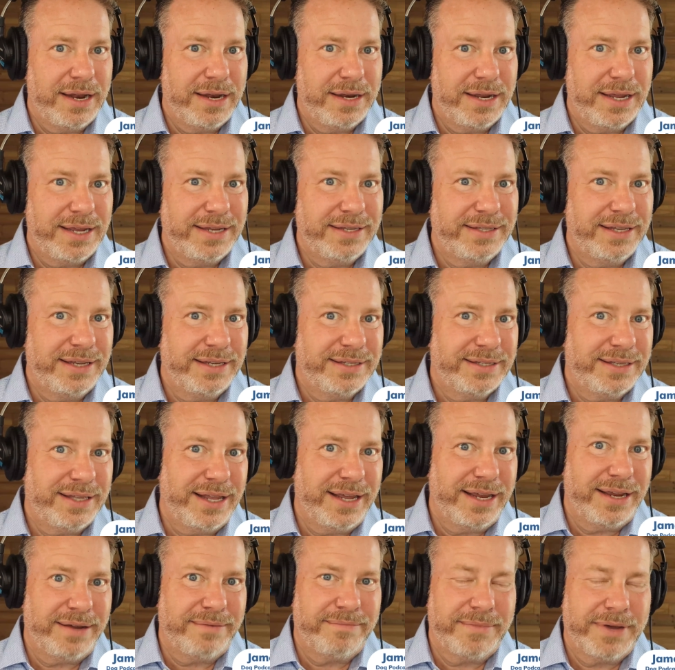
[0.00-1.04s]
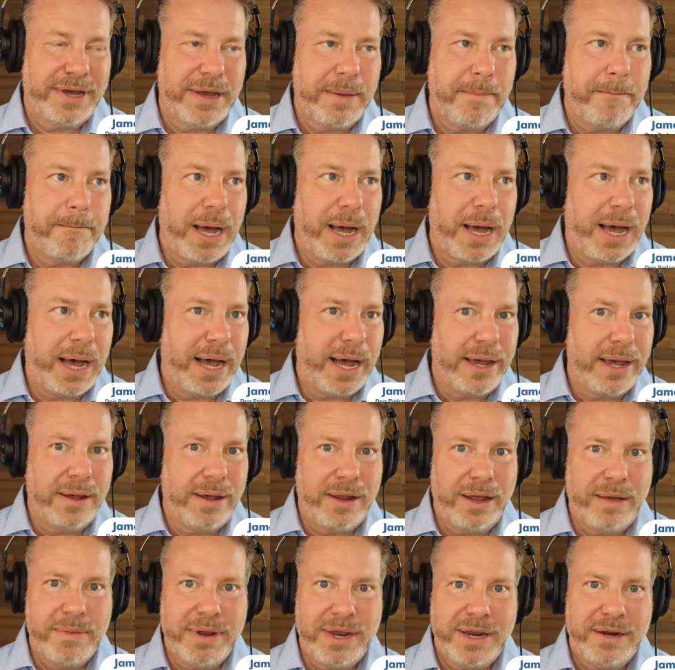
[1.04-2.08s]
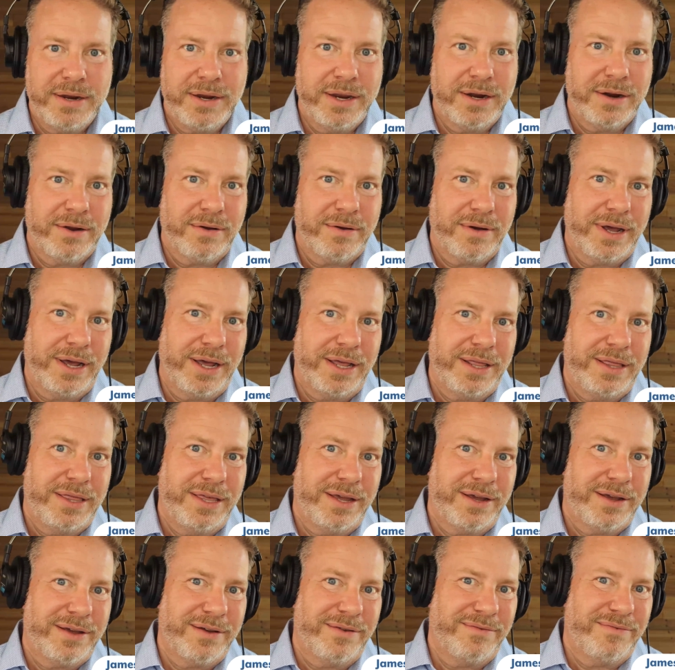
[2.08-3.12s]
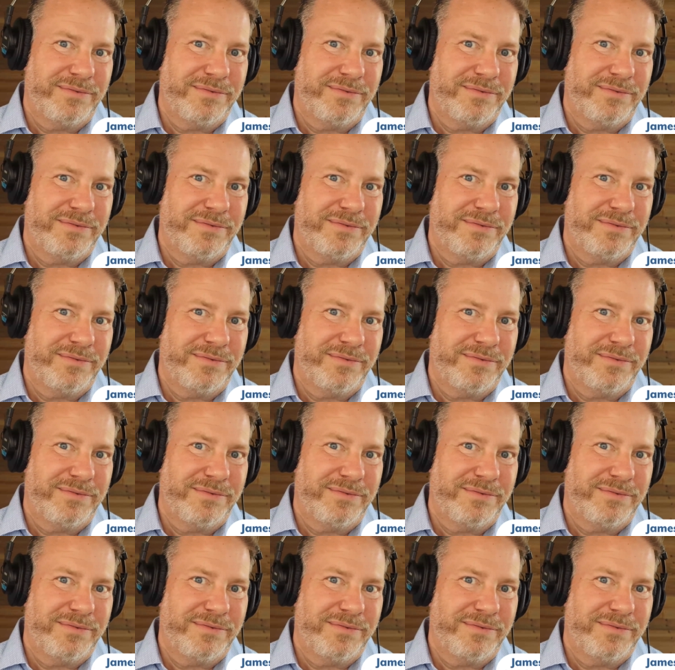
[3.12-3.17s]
And is this like compile? I mean, I think